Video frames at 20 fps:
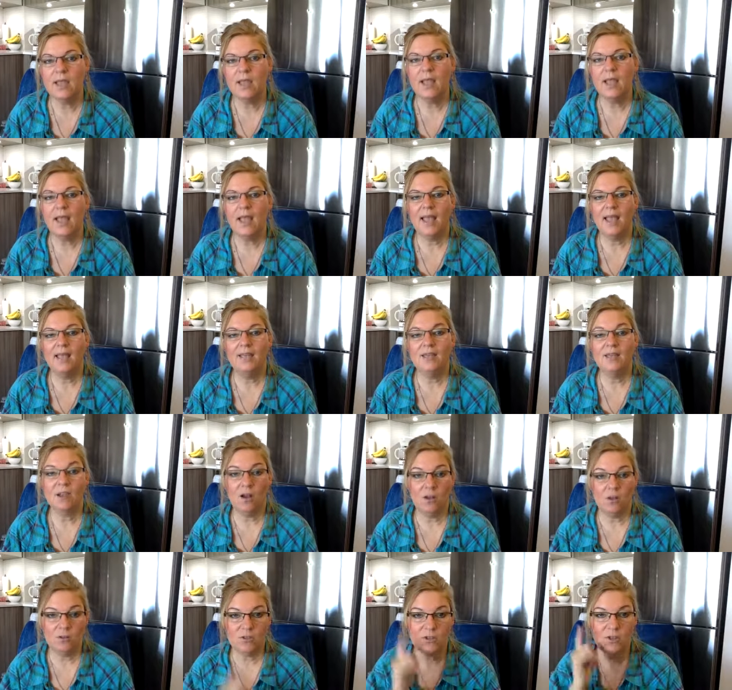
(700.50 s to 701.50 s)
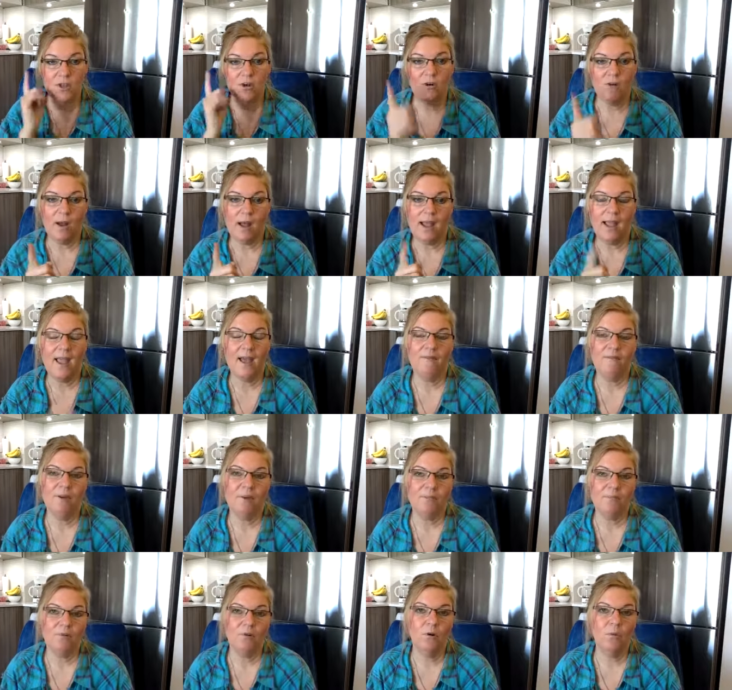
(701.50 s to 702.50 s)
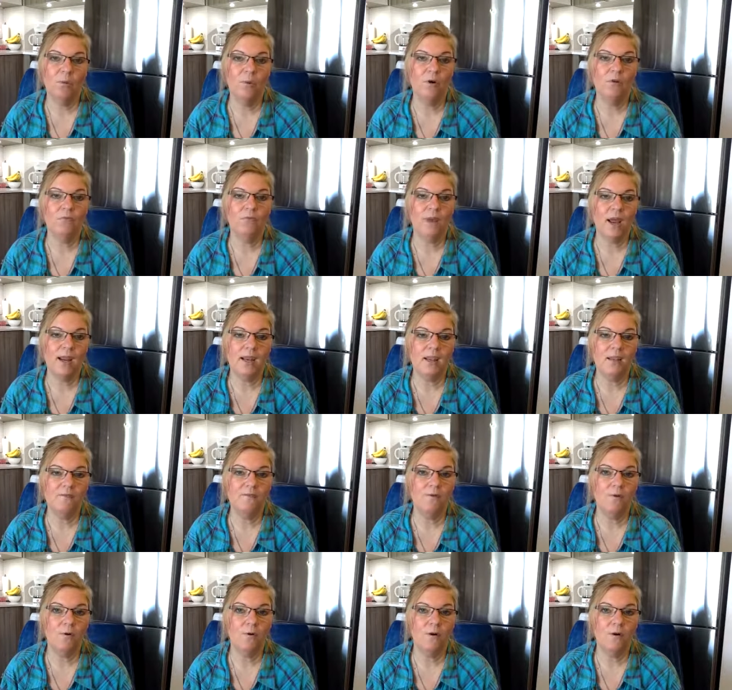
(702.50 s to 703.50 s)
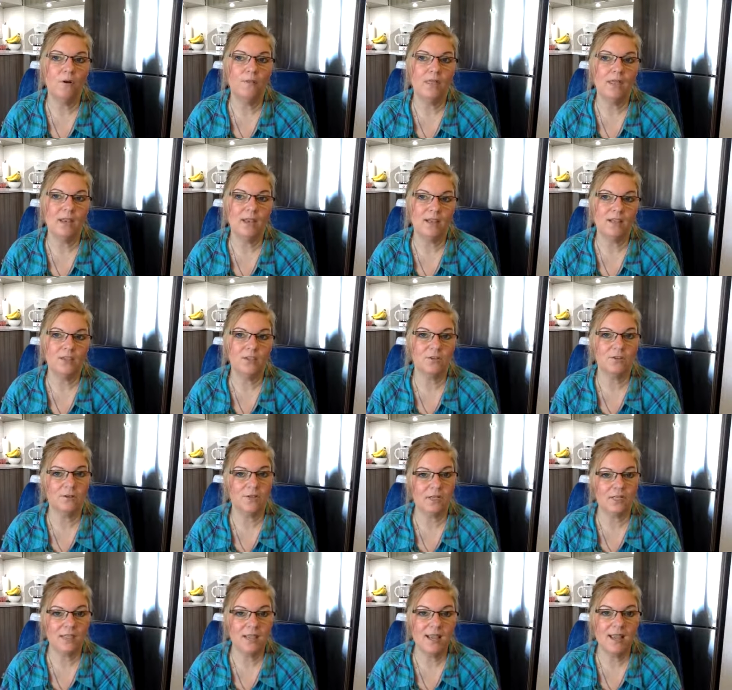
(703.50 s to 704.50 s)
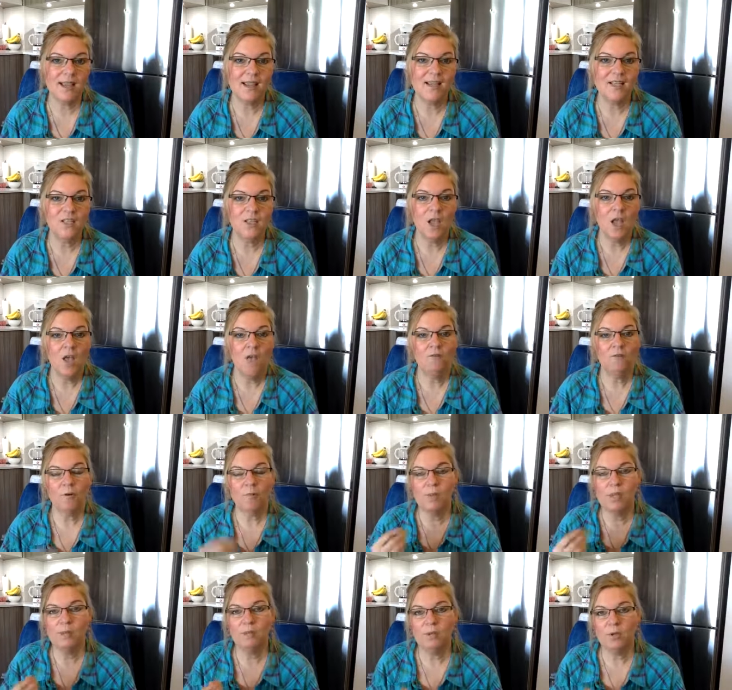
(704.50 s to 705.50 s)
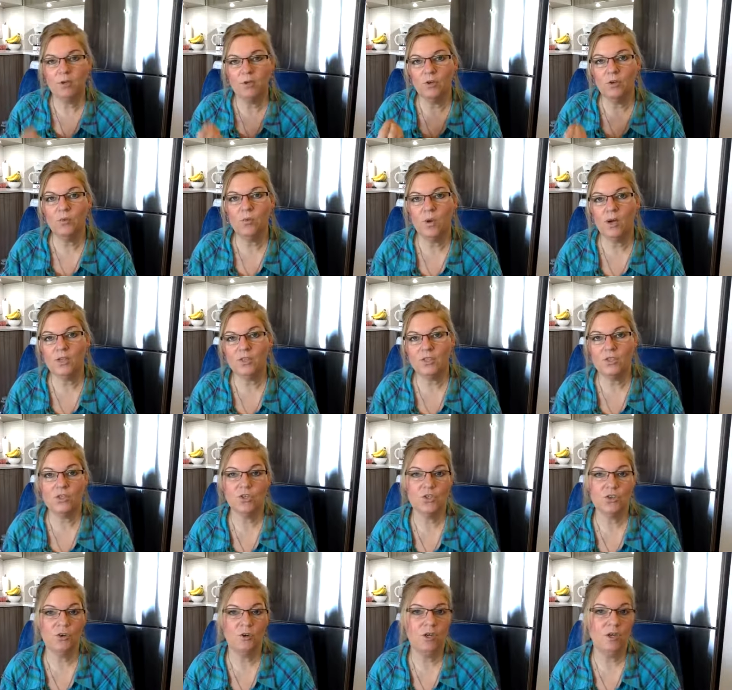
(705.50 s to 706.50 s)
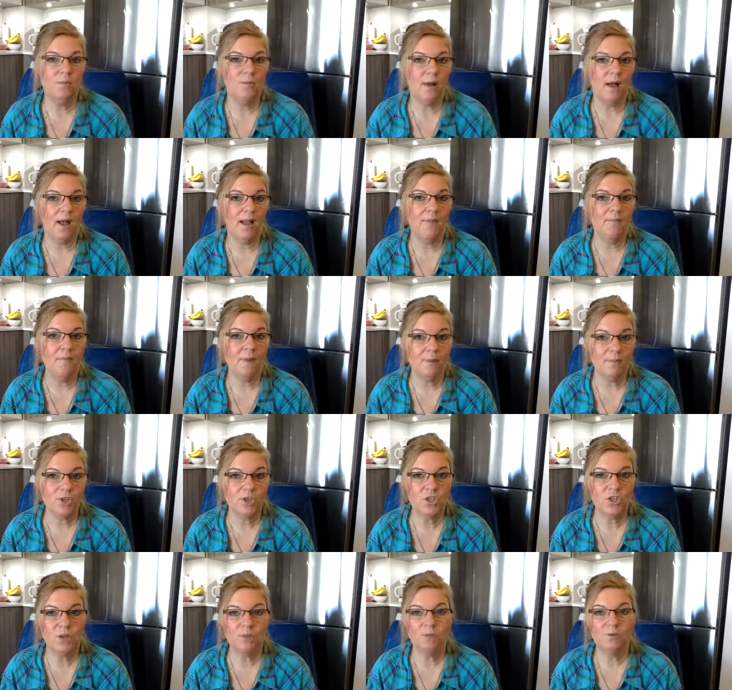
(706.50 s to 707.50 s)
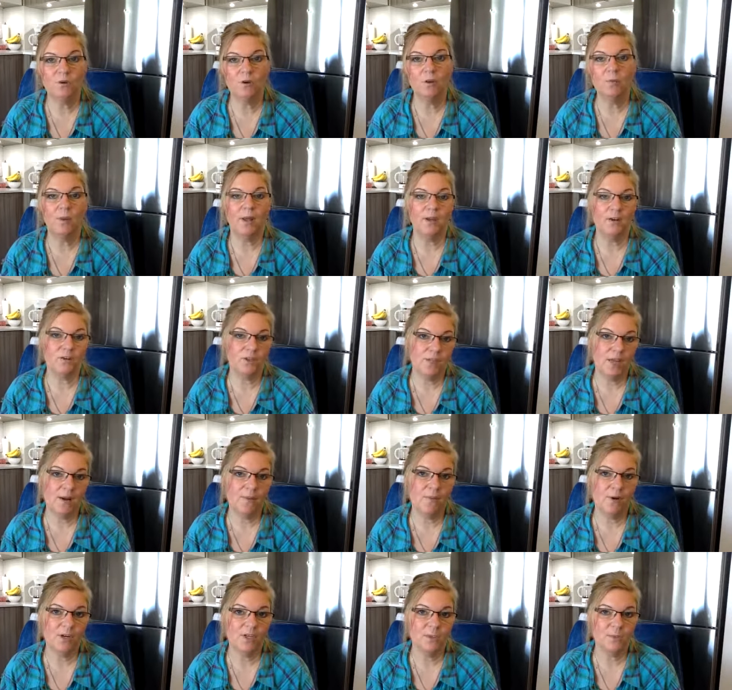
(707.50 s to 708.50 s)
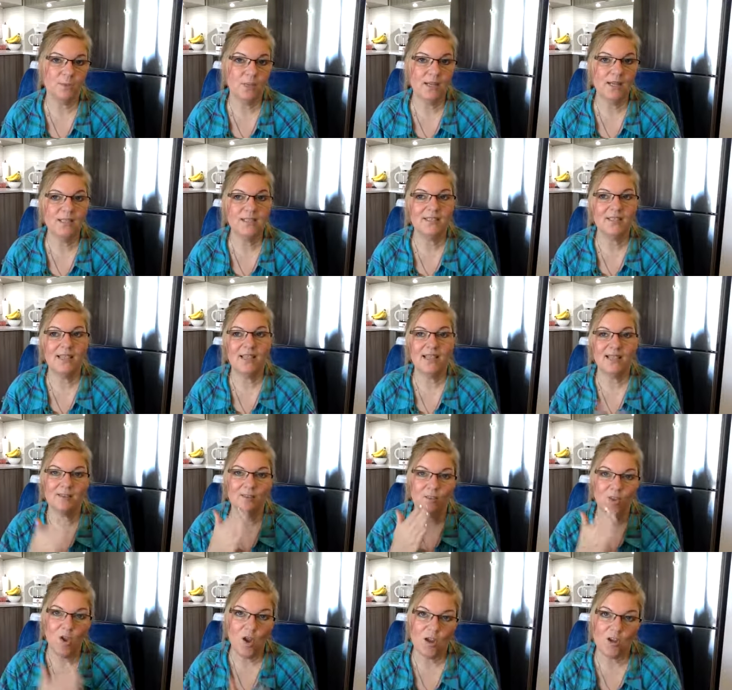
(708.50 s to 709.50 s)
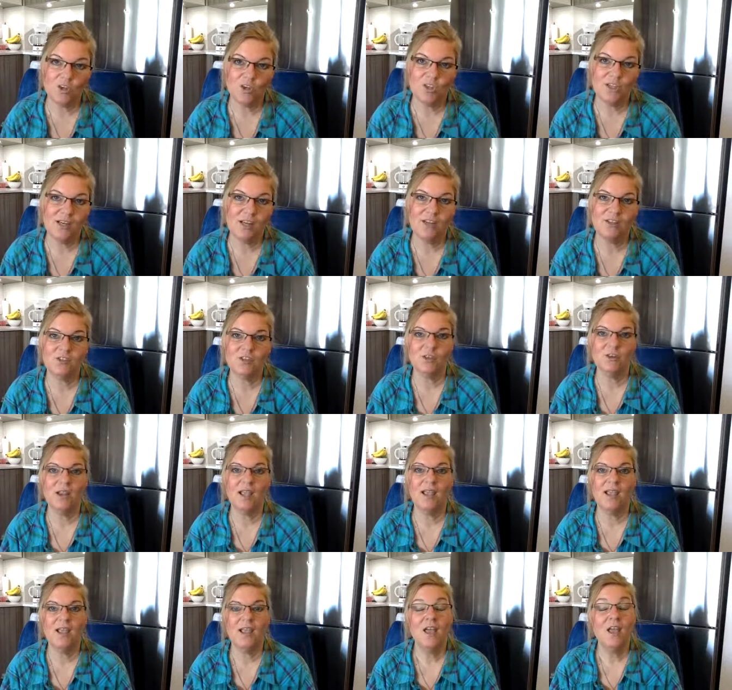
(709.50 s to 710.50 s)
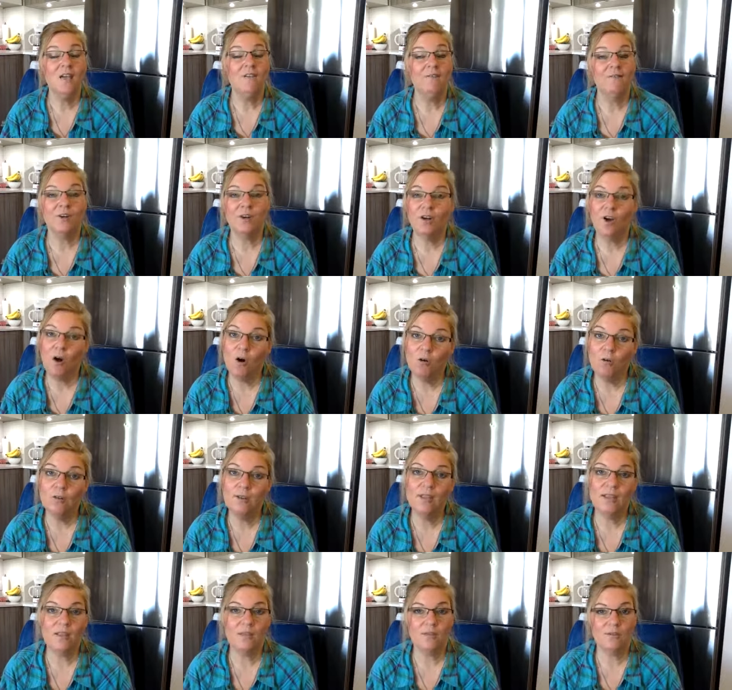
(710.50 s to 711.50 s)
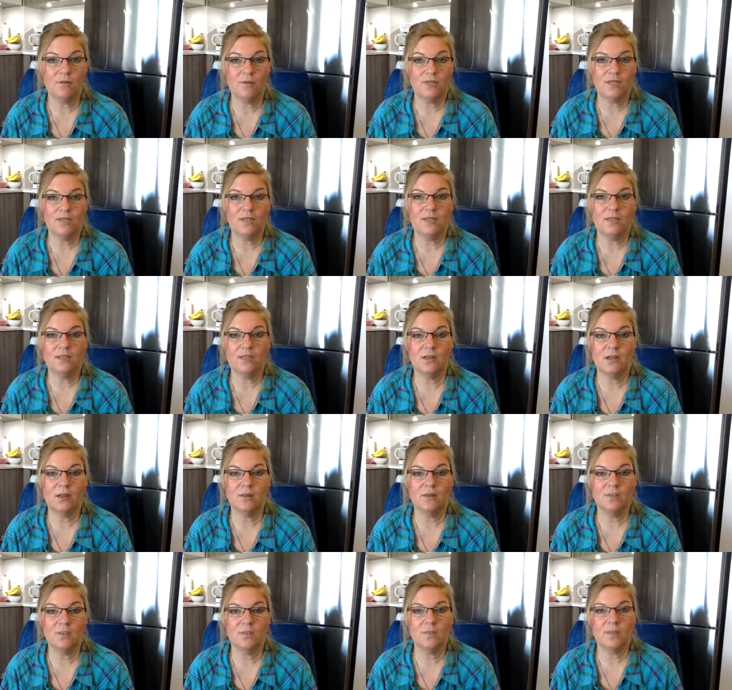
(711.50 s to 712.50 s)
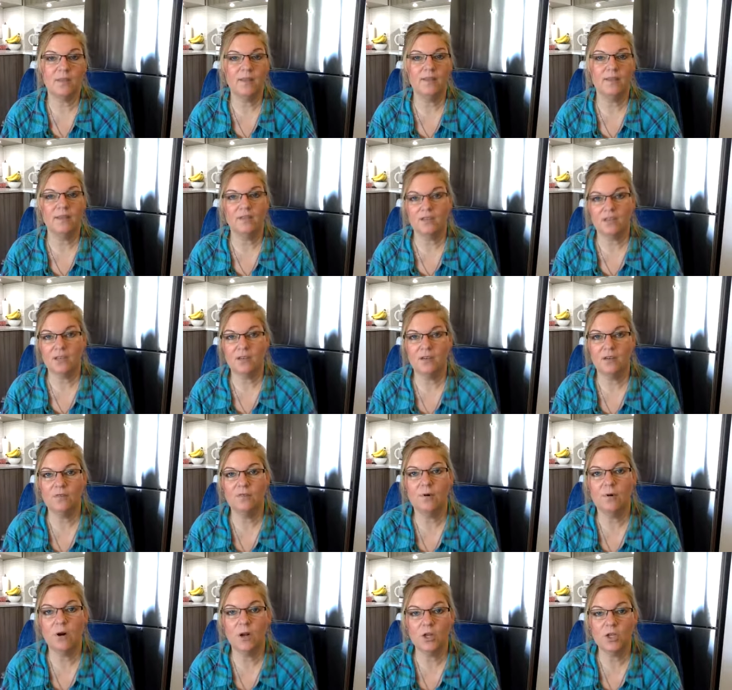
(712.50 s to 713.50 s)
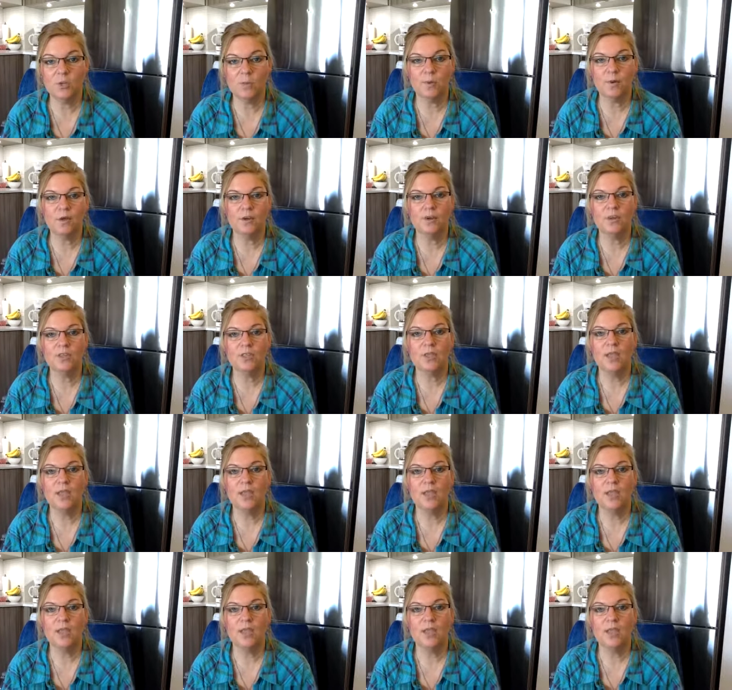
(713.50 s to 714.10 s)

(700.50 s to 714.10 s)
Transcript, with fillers: and also, I have a promo running for the next 30 days for people who want to join my membership group under Tammeron's Place. It launched yesterday for only $36 a month. It's geared for entrepreneurs.